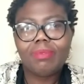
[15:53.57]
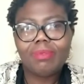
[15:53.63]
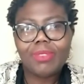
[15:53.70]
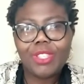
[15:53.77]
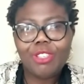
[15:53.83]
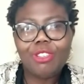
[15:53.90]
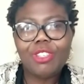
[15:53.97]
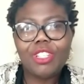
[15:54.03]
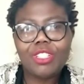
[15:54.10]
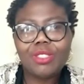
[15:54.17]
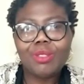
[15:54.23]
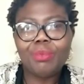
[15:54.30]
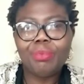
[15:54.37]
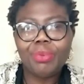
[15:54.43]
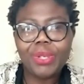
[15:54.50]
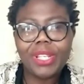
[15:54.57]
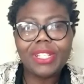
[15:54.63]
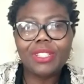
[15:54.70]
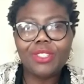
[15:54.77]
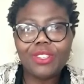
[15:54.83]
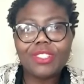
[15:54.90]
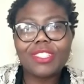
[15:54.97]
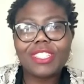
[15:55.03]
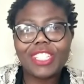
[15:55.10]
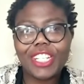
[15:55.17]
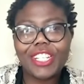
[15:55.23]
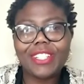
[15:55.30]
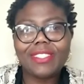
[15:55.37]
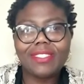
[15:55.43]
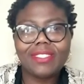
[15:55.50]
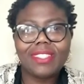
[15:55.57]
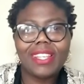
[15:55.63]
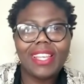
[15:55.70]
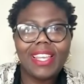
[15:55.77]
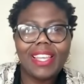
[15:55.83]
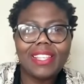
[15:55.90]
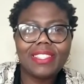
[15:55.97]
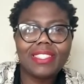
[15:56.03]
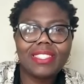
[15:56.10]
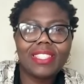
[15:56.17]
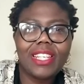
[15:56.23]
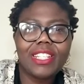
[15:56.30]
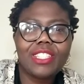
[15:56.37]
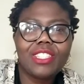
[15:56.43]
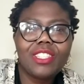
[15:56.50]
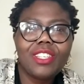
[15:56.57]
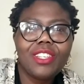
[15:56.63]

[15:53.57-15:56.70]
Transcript: You need to break those chains and set